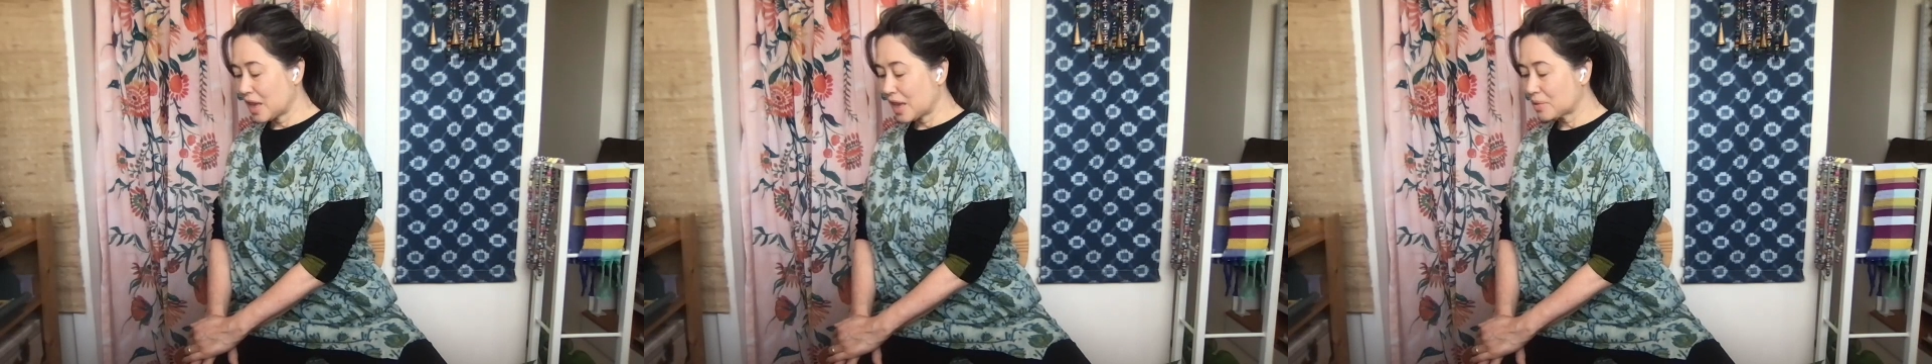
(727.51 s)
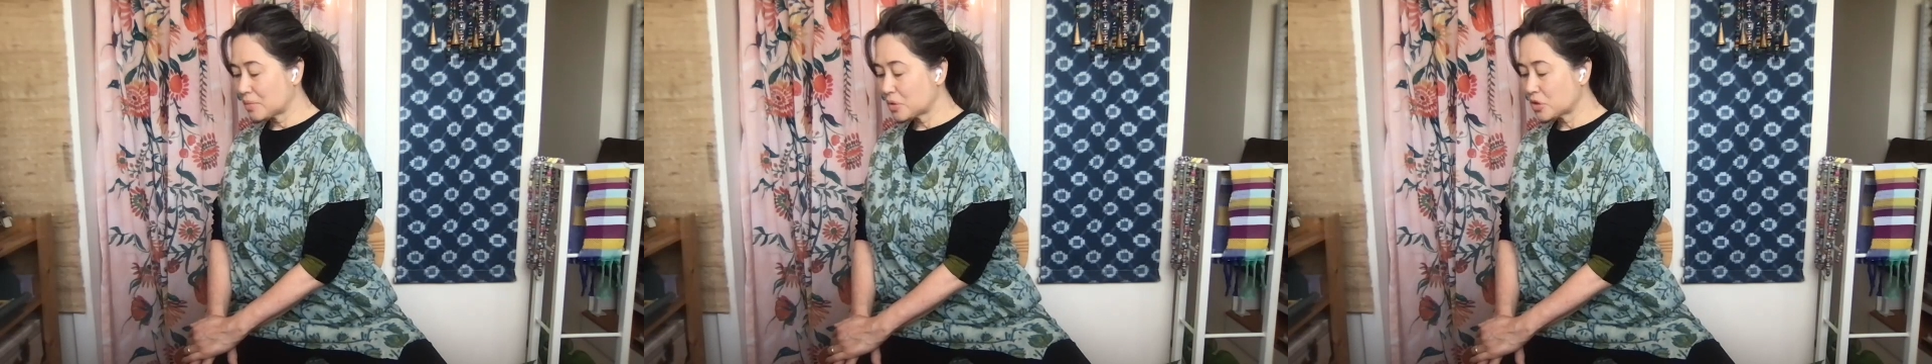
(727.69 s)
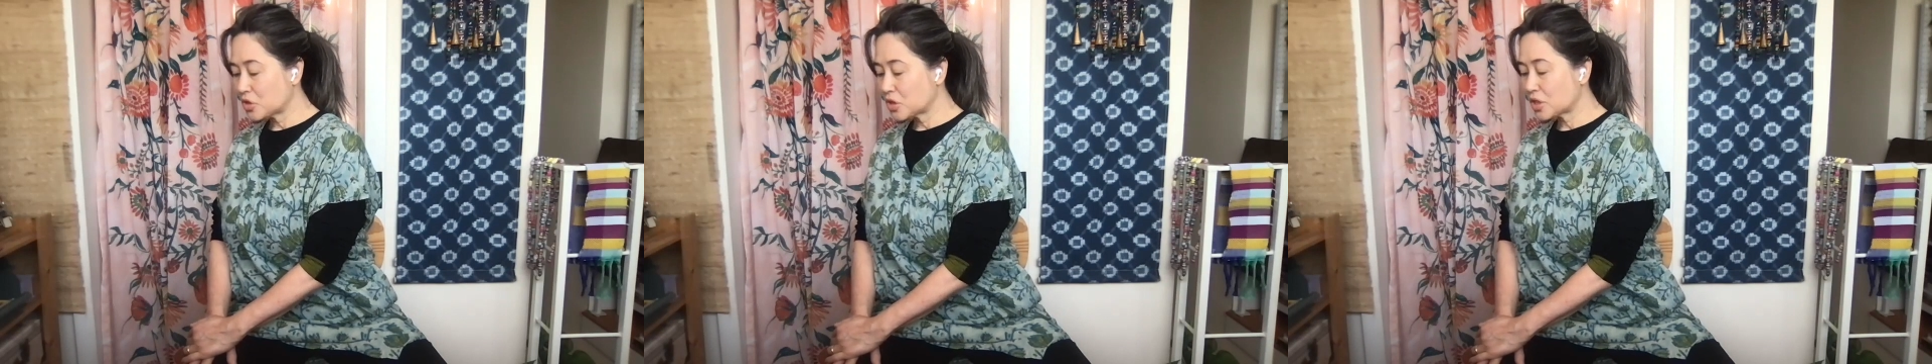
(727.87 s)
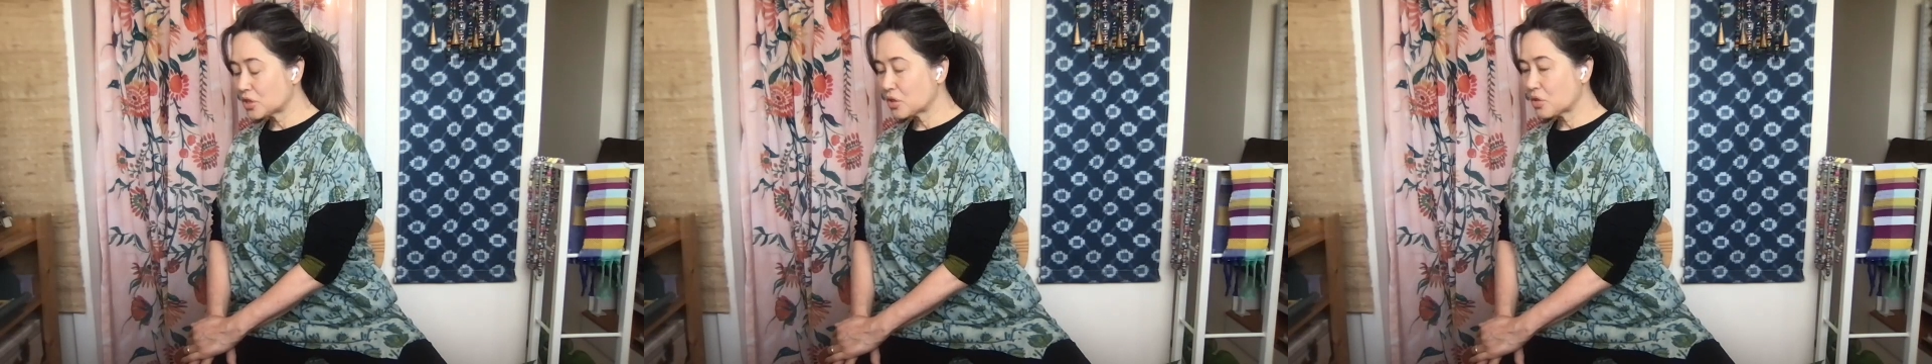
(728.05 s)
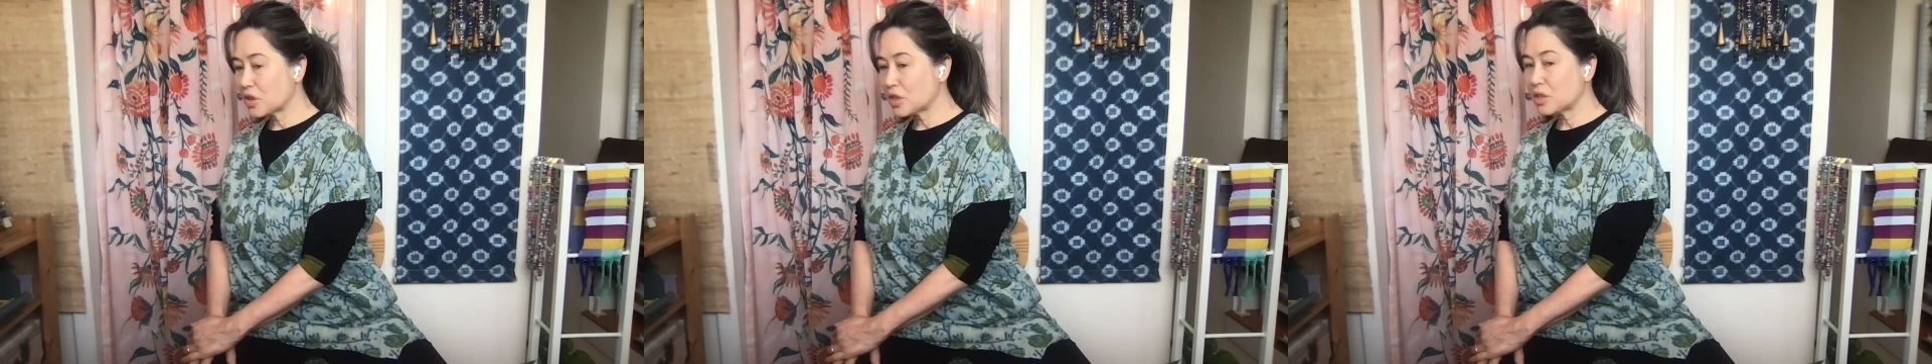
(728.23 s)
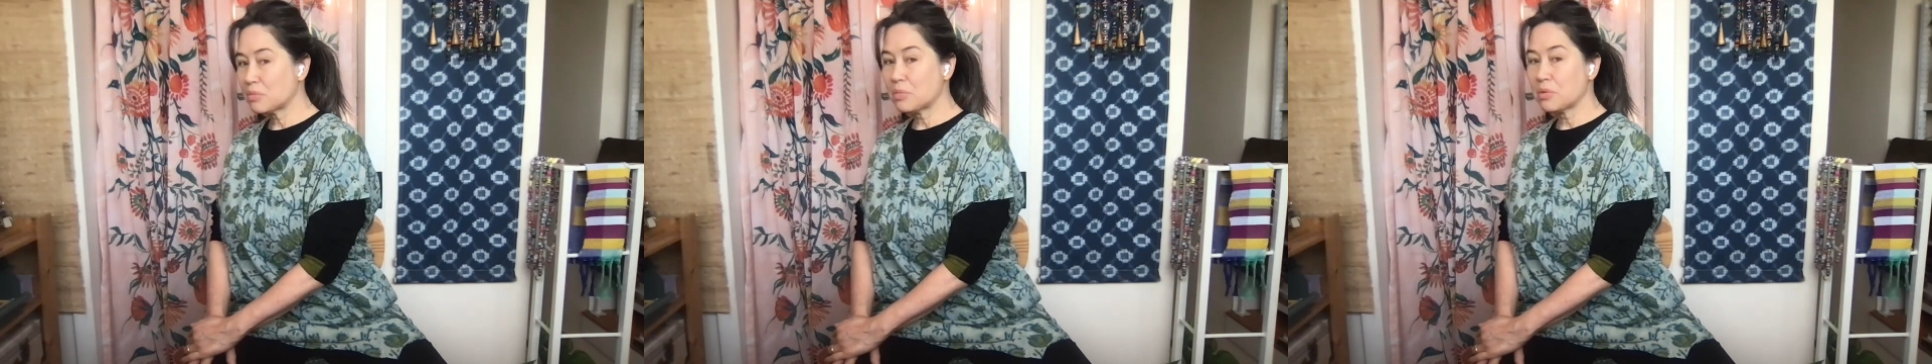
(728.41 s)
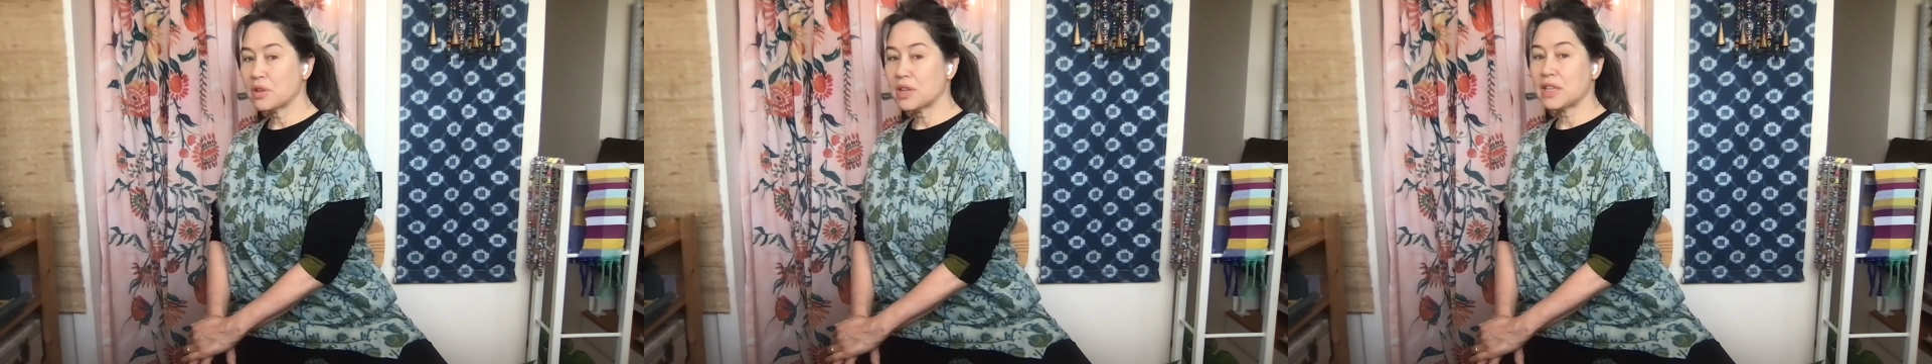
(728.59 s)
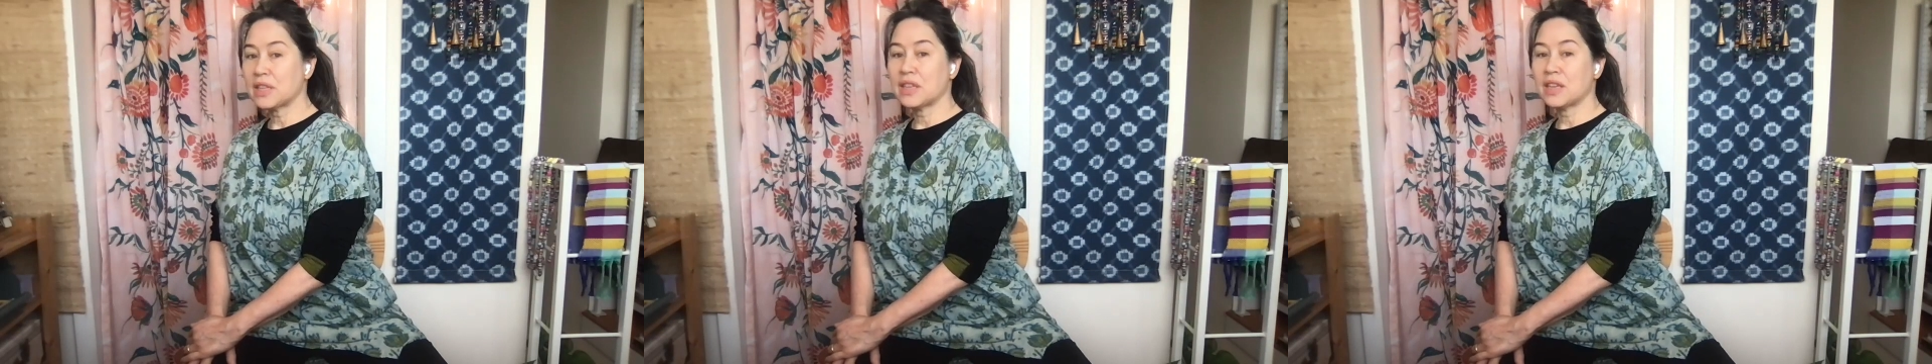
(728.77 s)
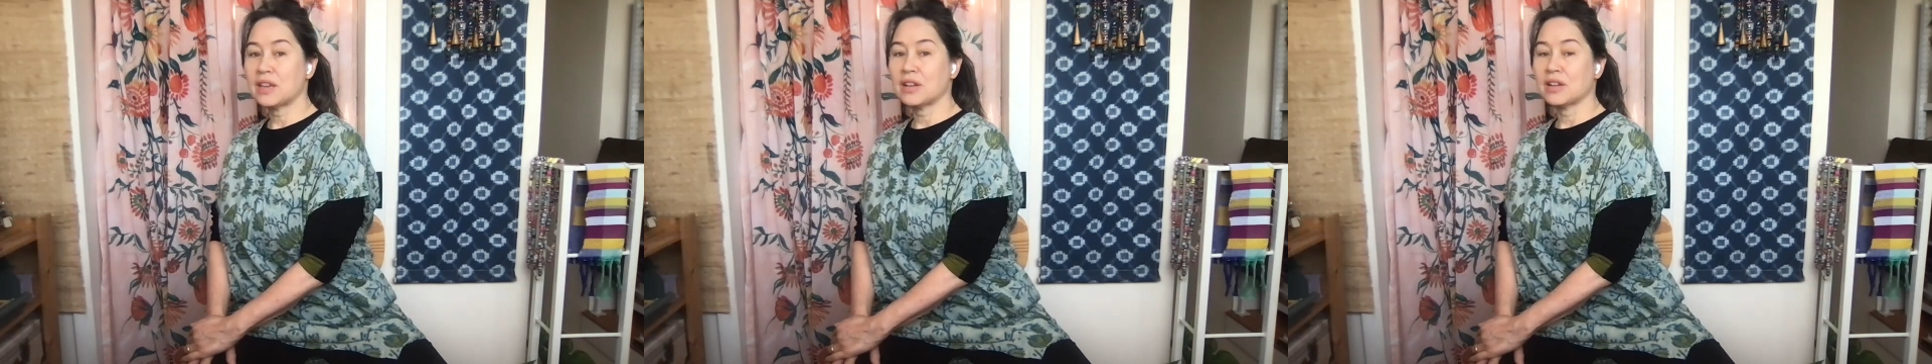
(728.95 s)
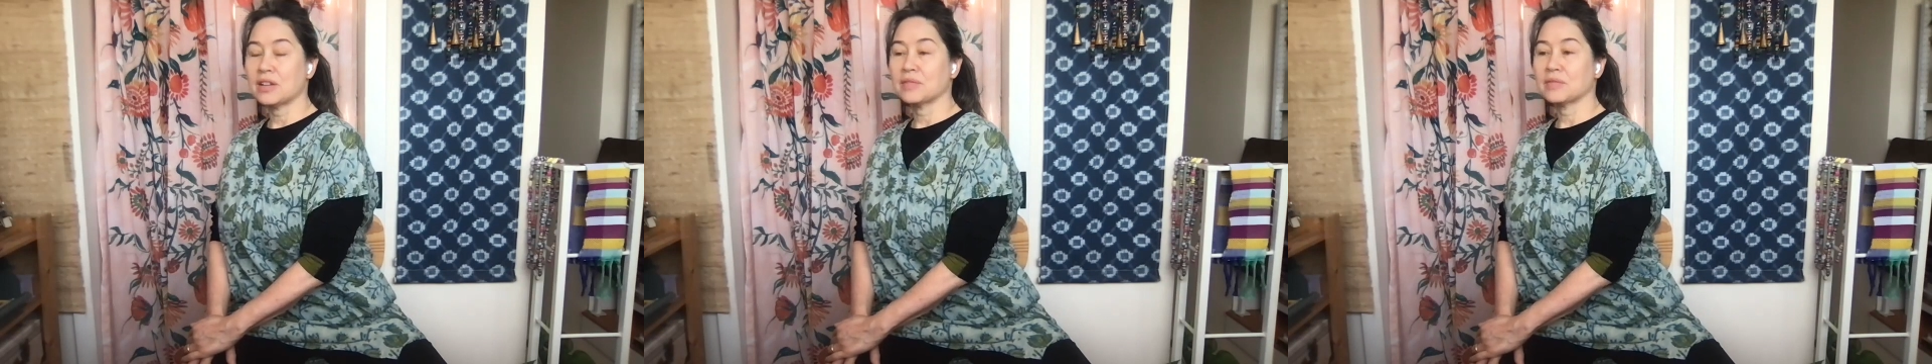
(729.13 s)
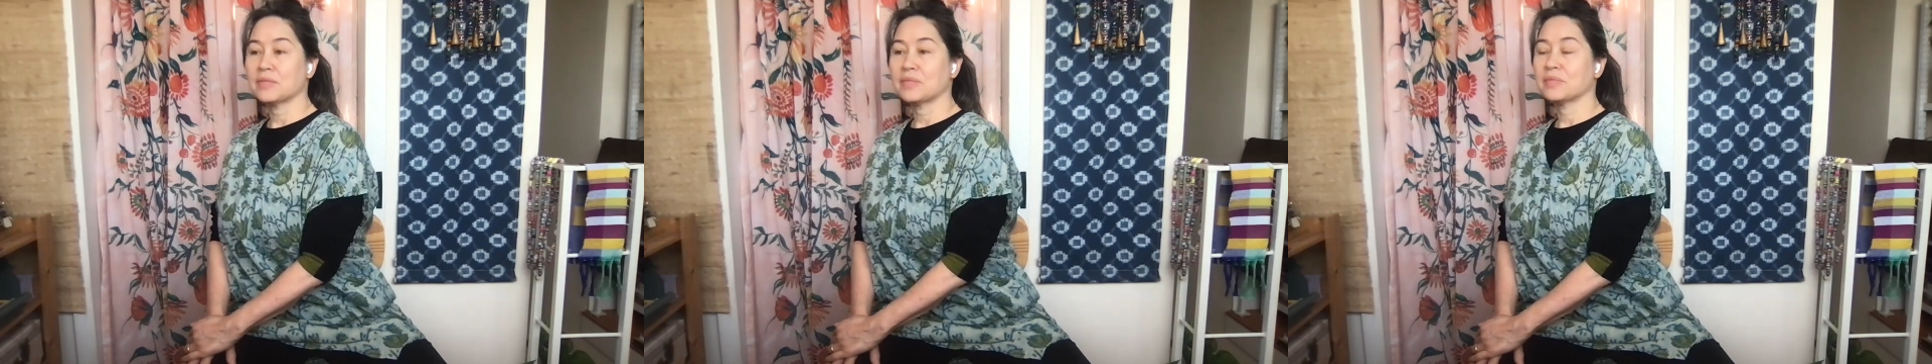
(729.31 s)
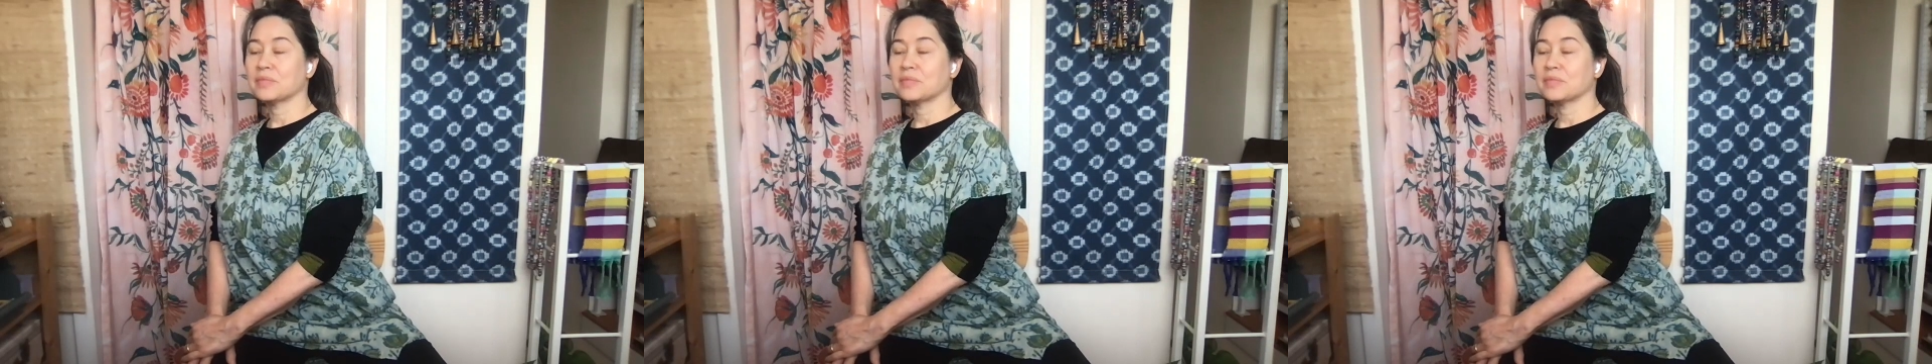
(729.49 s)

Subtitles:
And we're just going to breathe here.